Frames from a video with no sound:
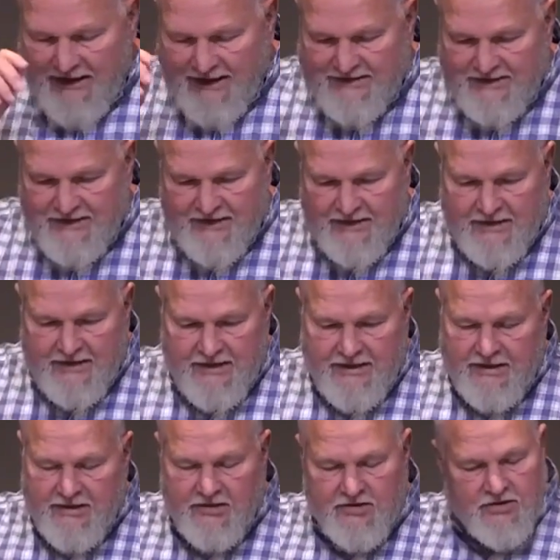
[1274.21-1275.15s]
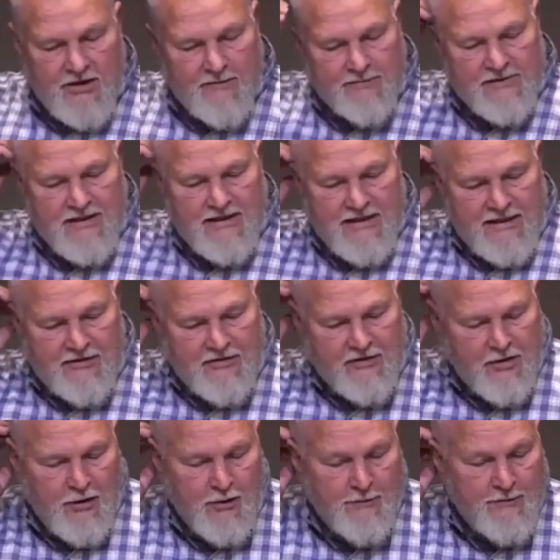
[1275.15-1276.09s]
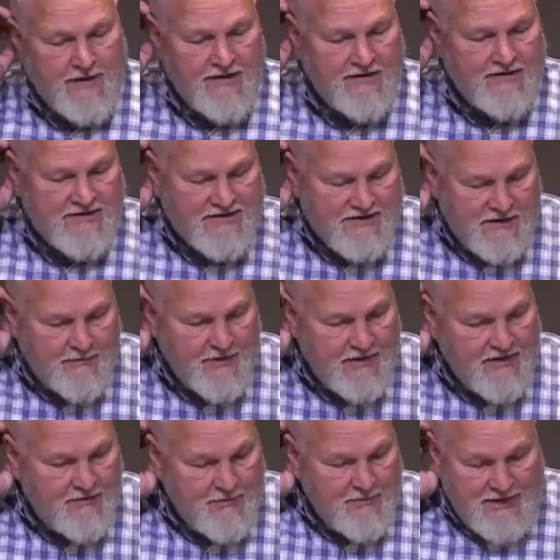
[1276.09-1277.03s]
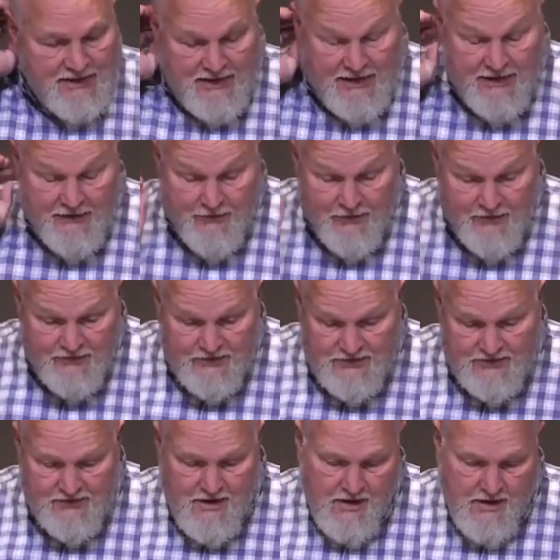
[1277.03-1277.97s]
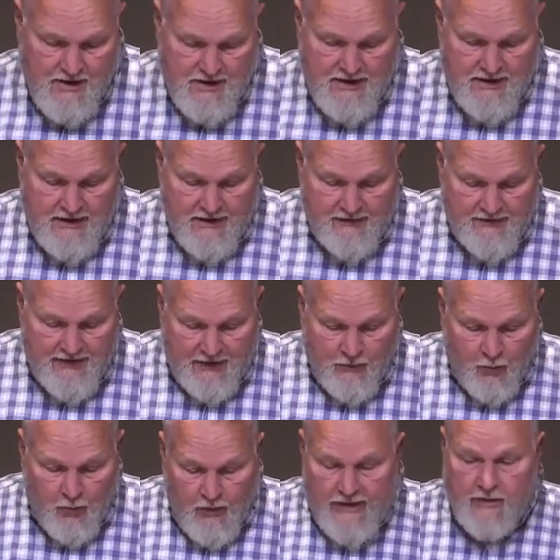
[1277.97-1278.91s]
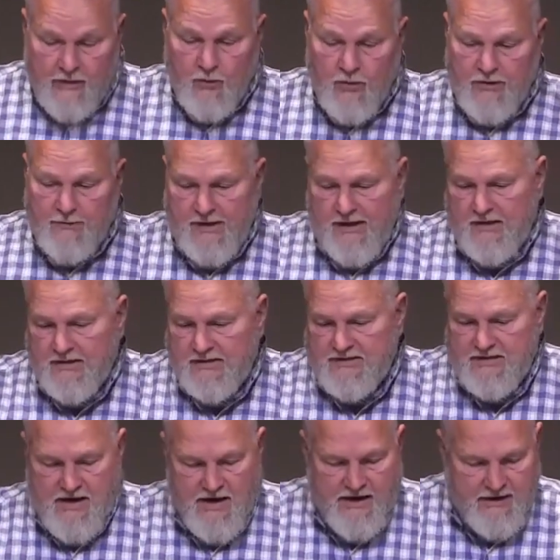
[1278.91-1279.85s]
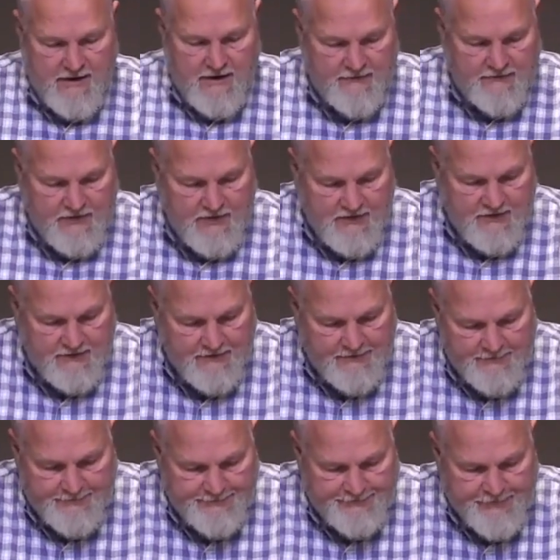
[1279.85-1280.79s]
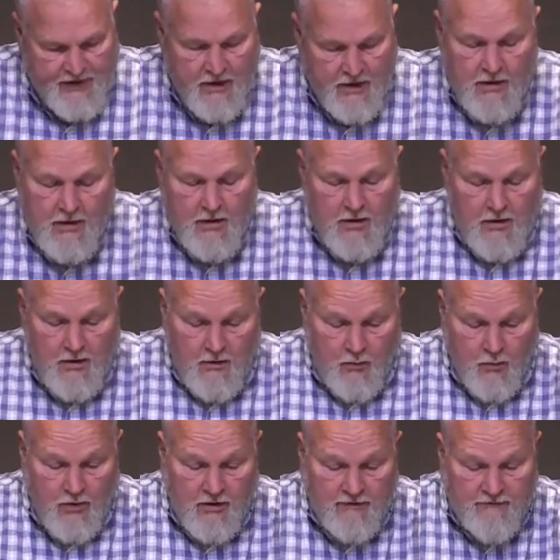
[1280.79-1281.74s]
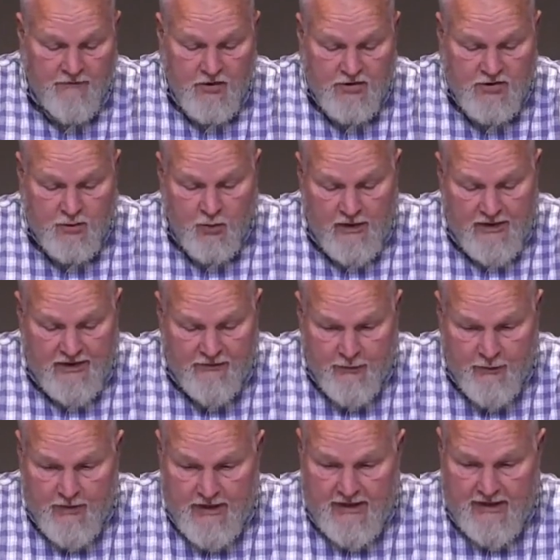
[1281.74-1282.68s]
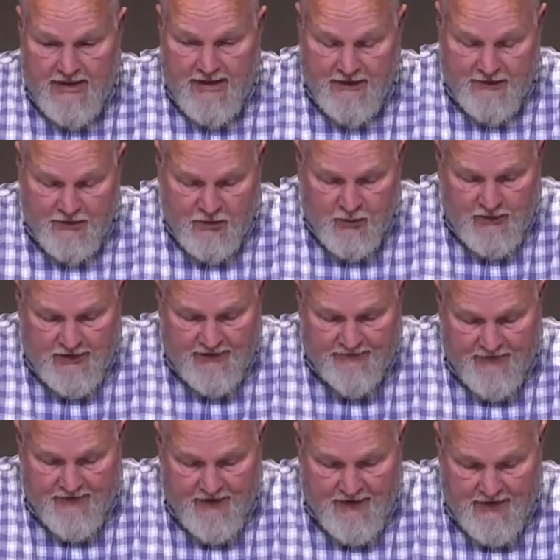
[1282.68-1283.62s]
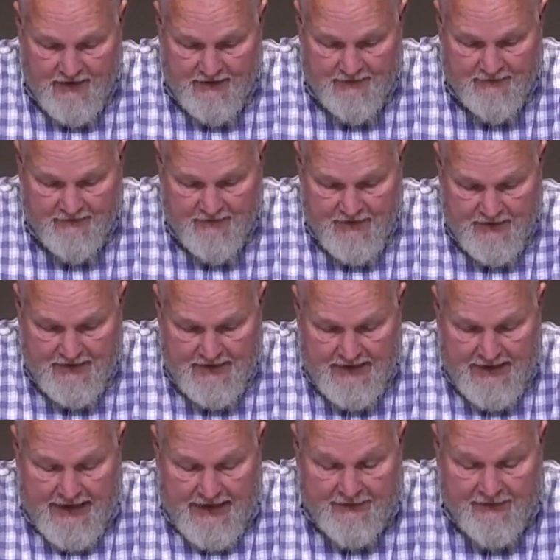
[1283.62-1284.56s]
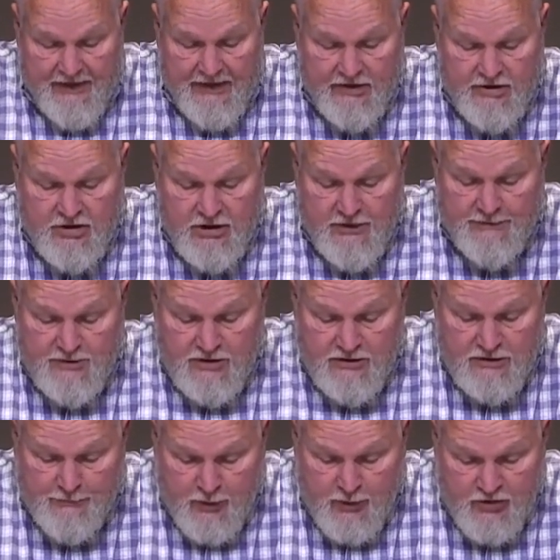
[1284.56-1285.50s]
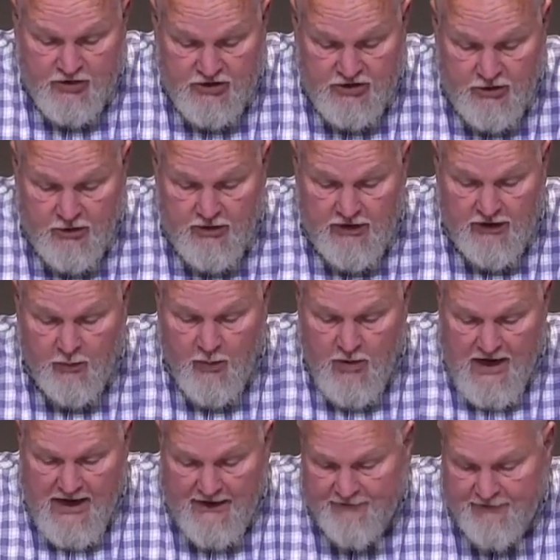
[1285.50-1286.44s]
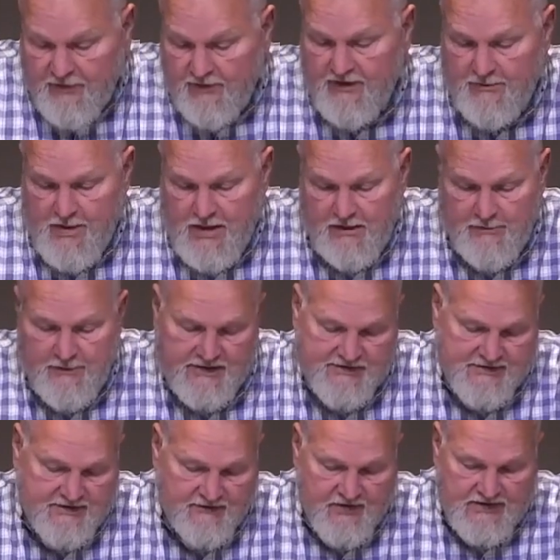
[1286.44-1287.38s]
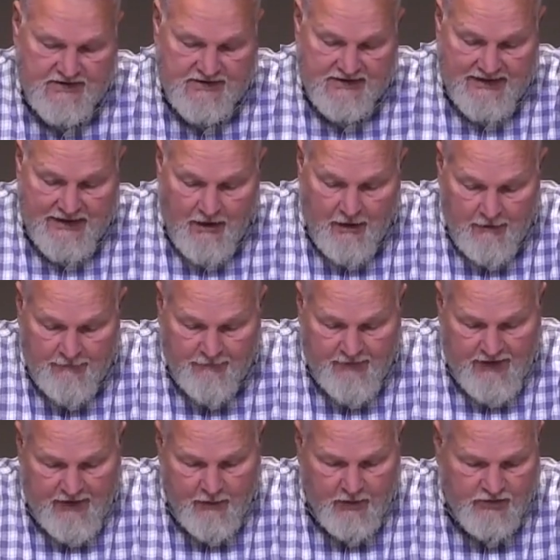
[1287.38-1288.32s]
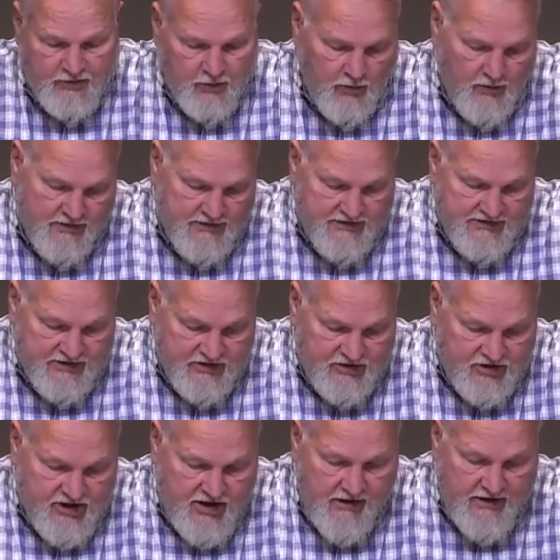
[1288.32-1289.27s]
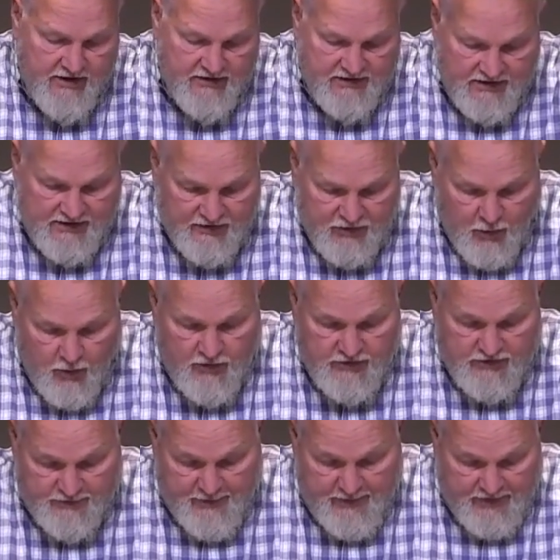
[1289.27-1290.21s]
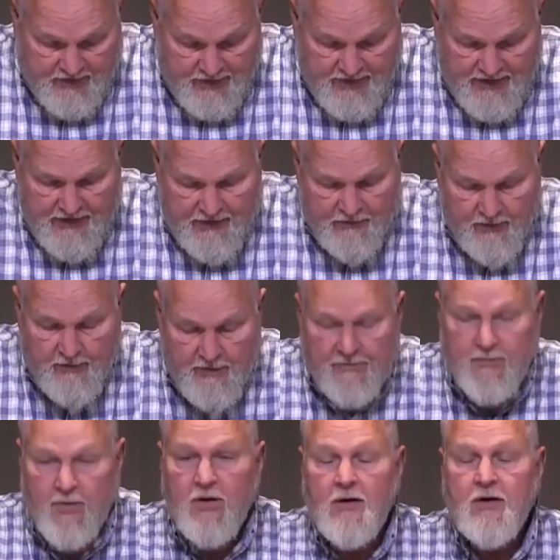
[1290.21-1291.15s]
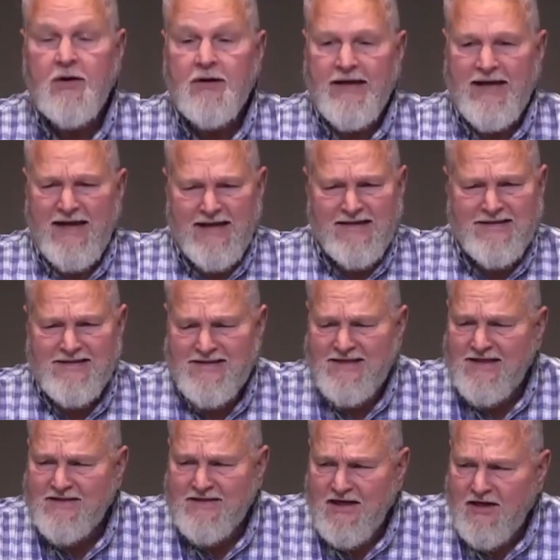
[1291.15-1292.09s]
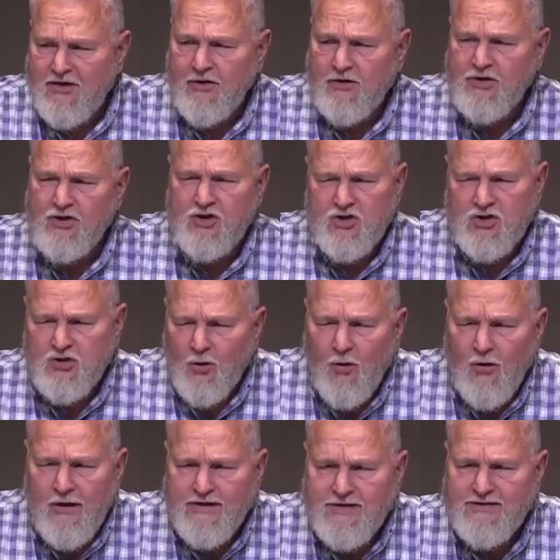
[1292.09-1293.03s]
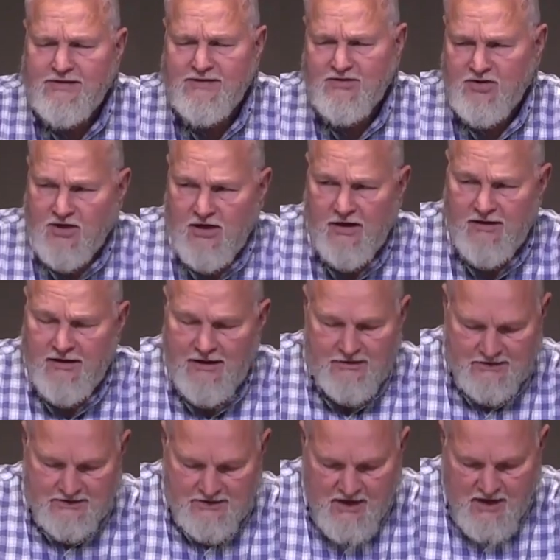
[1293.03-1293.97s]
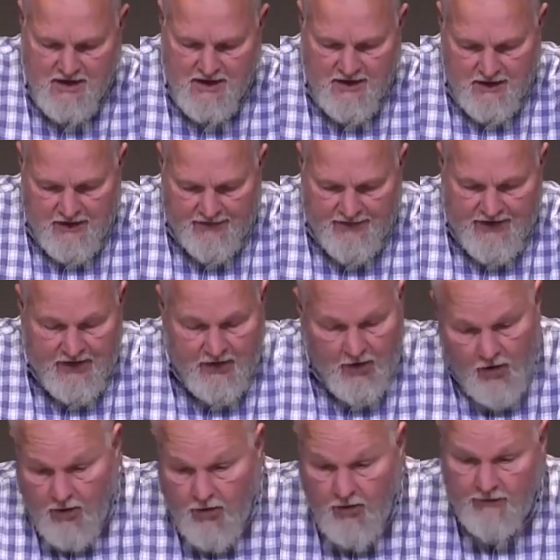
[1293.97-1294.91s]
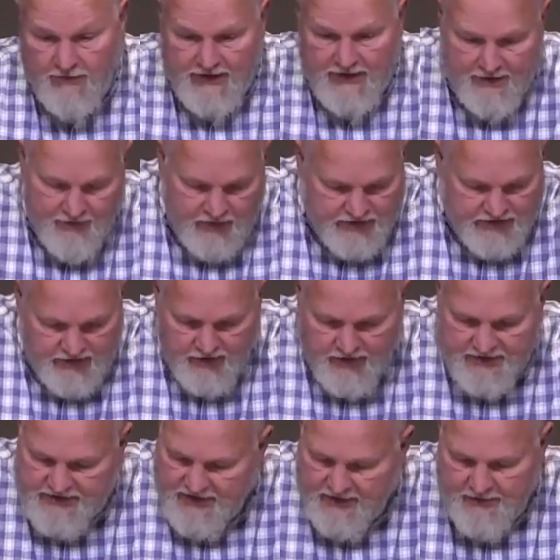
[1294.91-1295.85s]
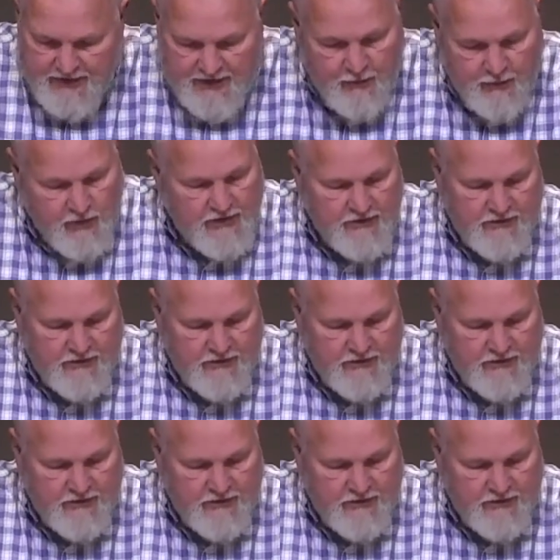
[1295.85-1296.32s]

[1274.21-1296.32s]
as he did Egypt and Ethiopia and Sheba and many others, that we would be saved. Well, in verse 23 now to 25, and the Egyptians pursued and went after them in the midst of the sea, all Pharaoh's horses, his chariots, and his horsemen. Remember, he had 600 choice chariots, and then all the other chariots. He